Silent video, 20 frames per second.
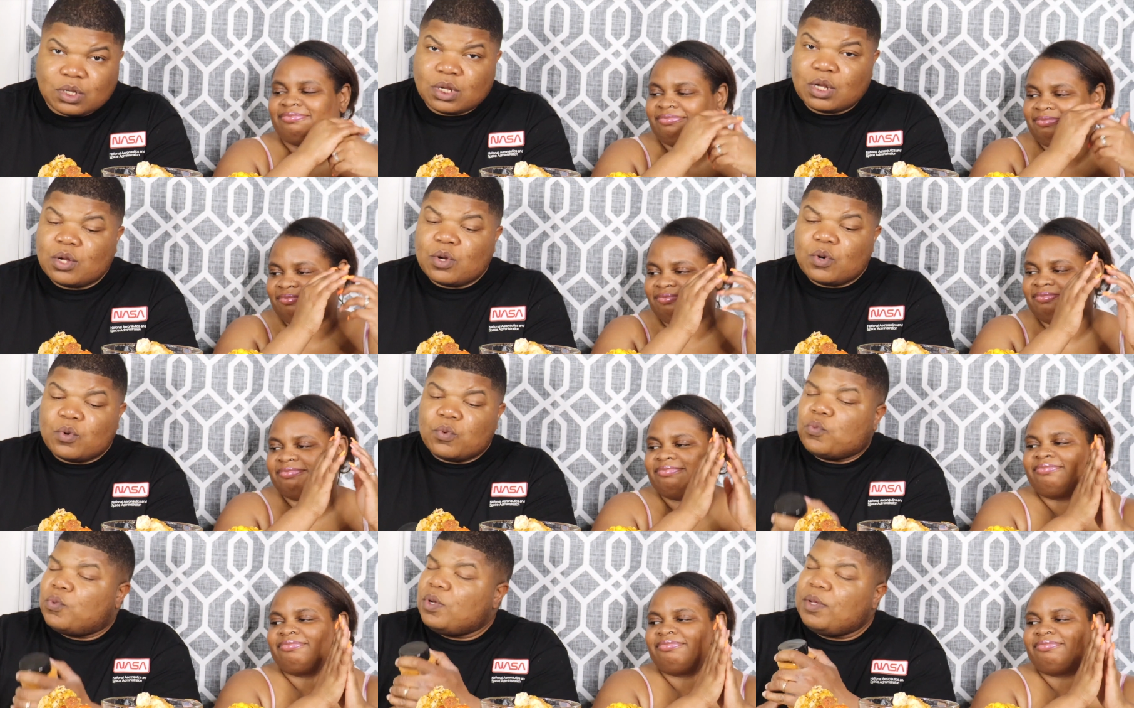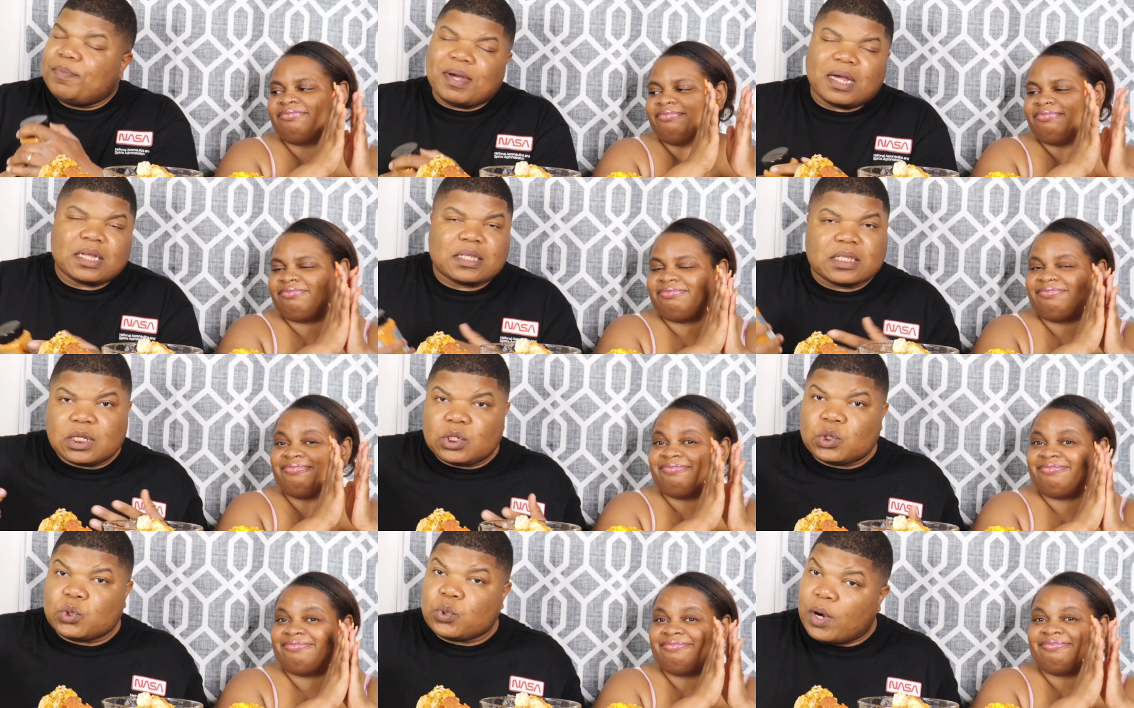Speaker 1: mm-hmm. we
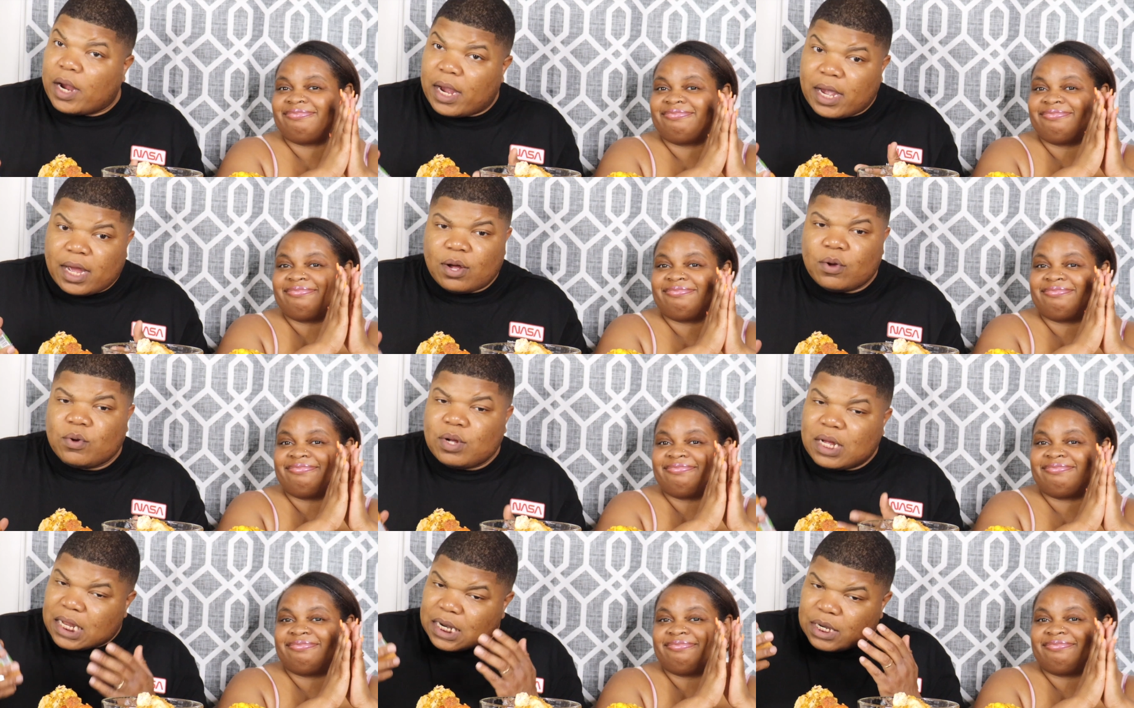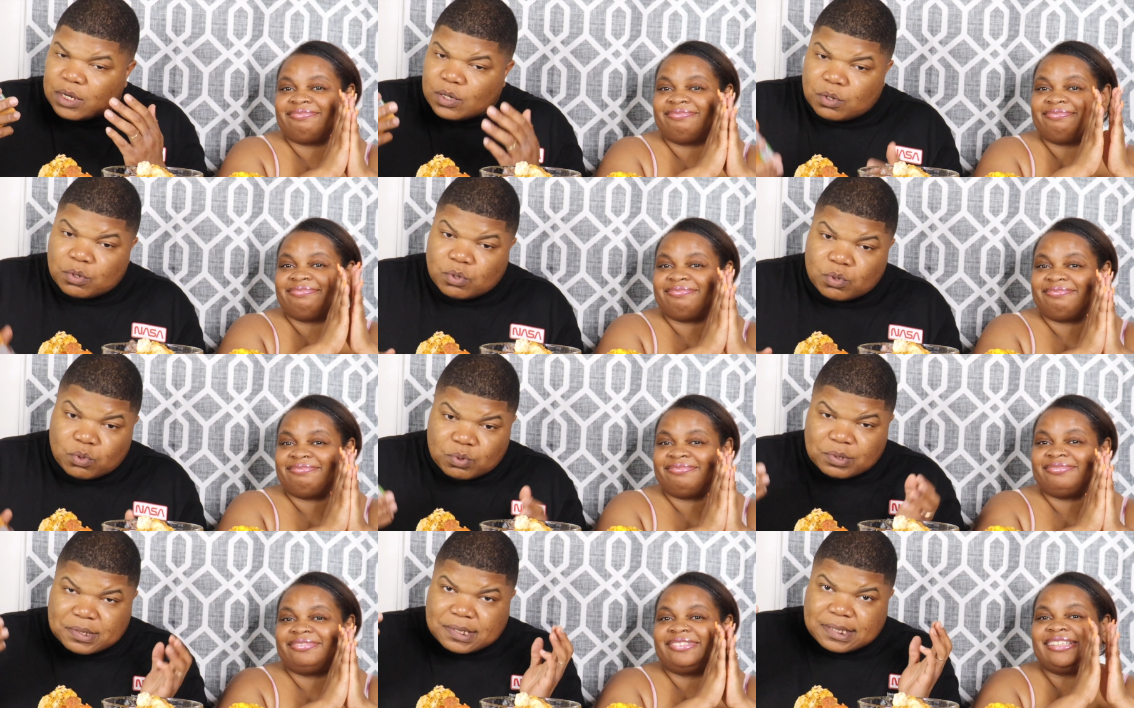about to try out a
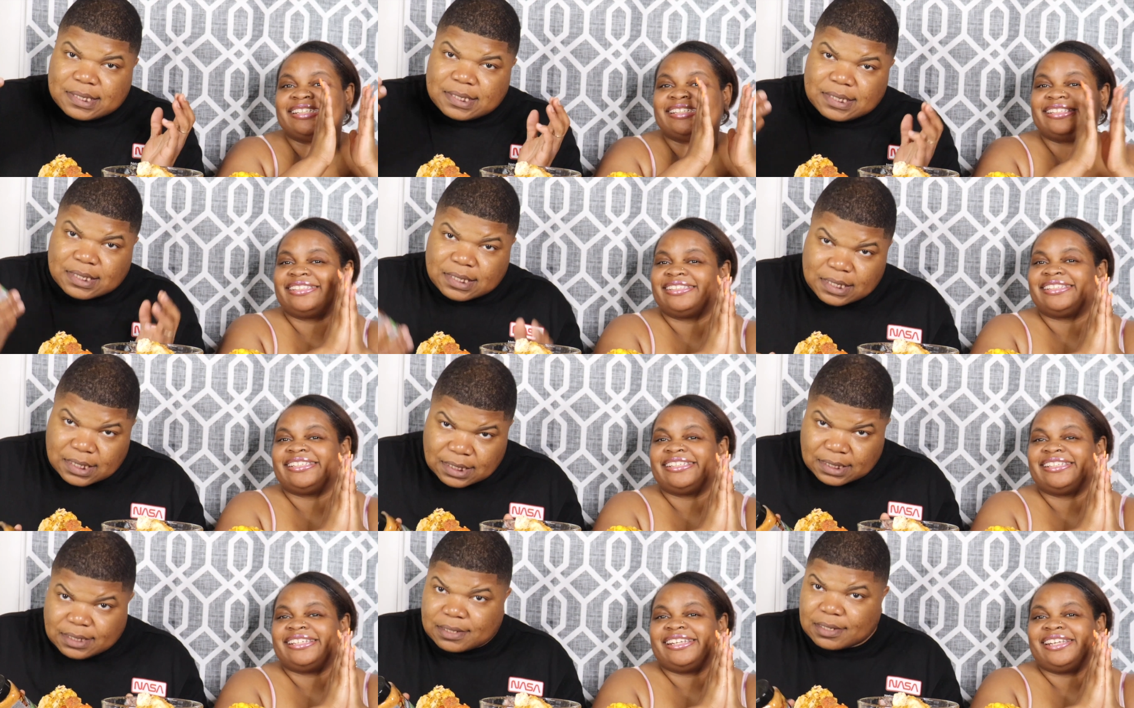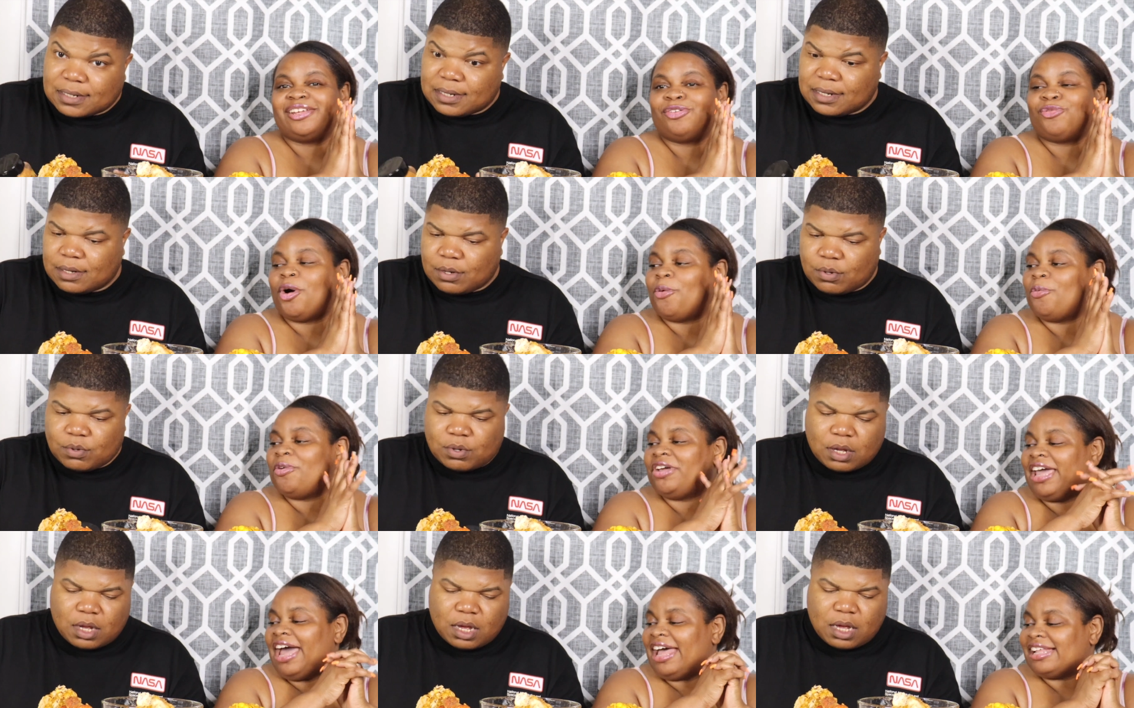new seasoning.
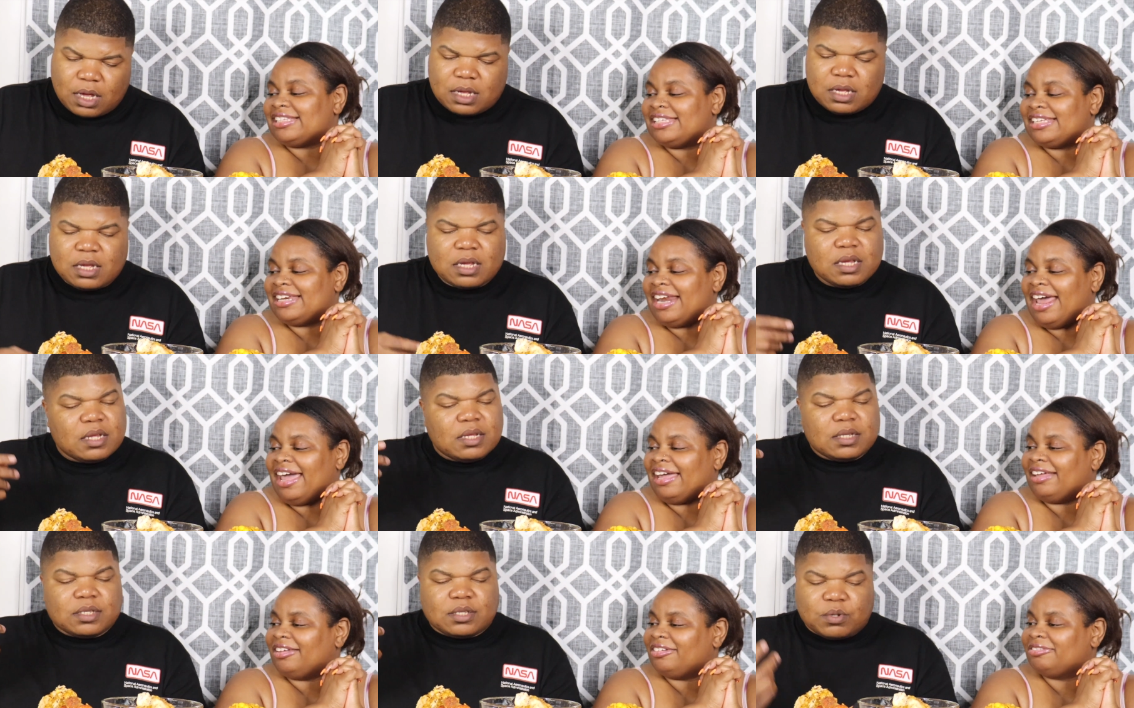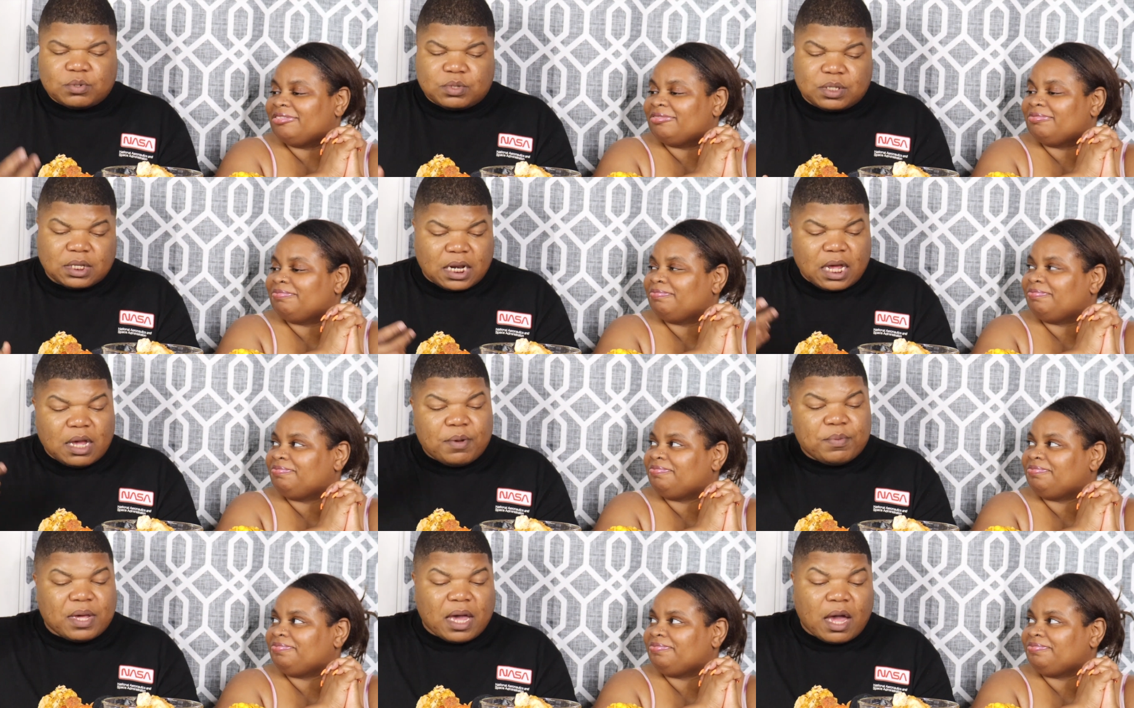What we okay? got today? So
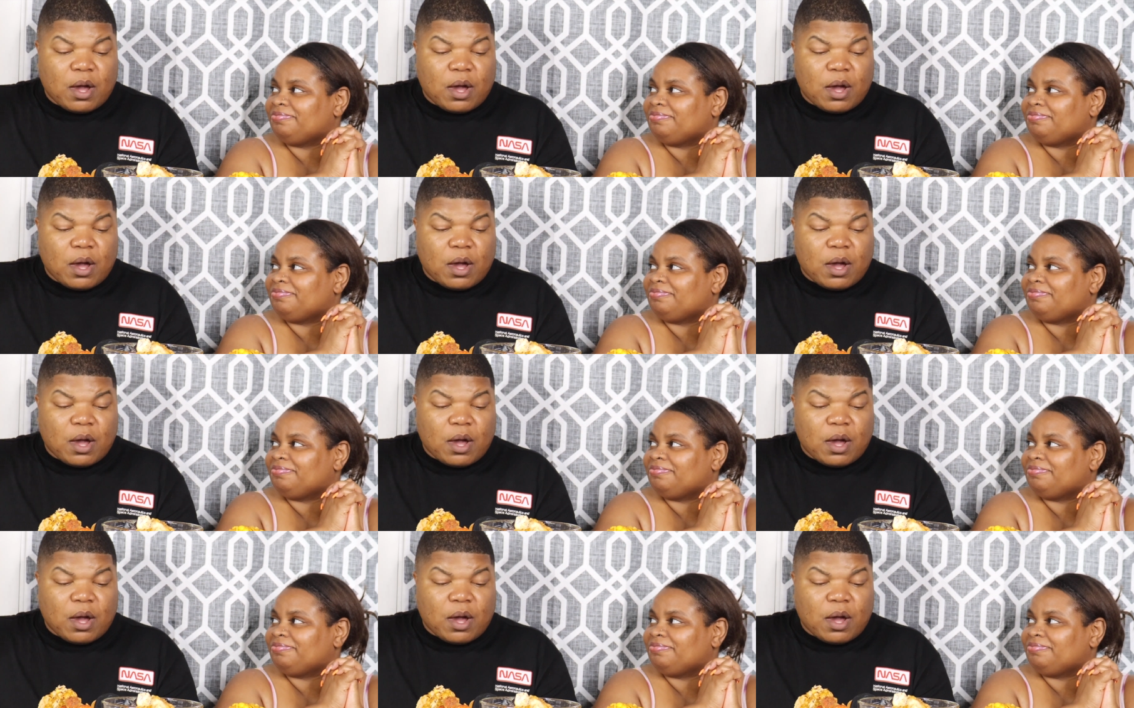today we